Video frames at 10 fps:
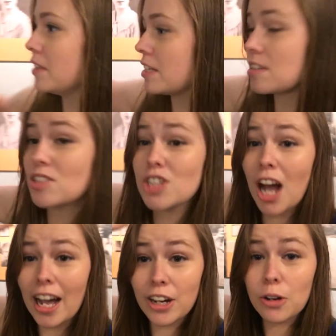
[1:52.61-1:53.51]
this
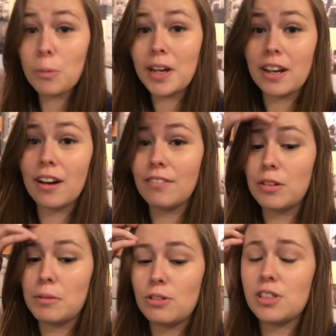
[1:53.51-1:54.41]
entire wing of
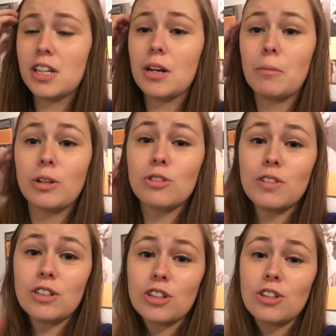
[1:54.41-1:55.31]
the museum, which
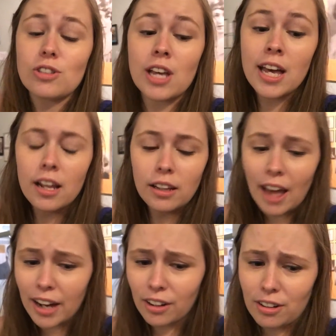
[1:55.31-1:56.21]
features
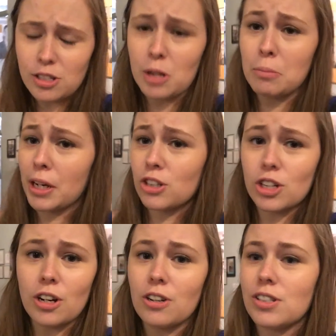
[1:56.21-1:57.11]
letters and
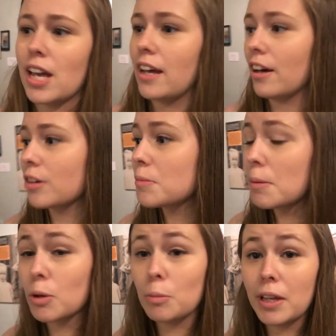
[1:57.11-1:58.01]
pictures and other
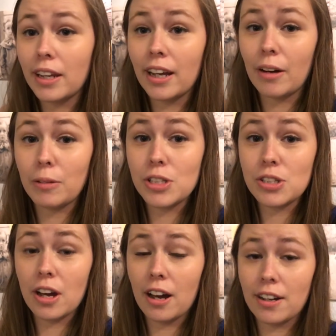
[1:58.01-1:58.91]
memorabilia,
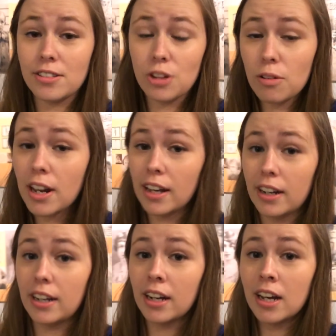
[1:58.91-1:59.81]
was
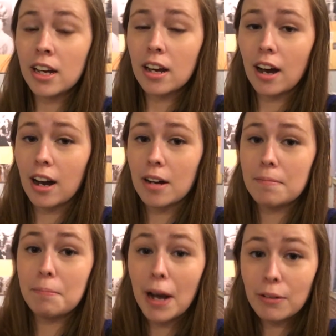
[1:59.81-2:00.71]
donated
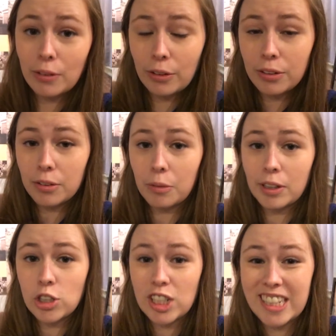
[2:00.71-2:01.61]
by Ruth
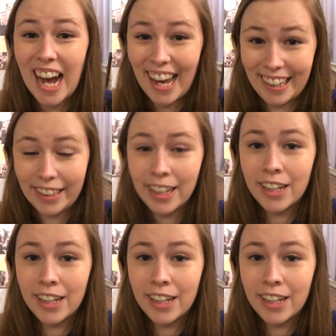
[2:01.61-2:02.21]
when she died.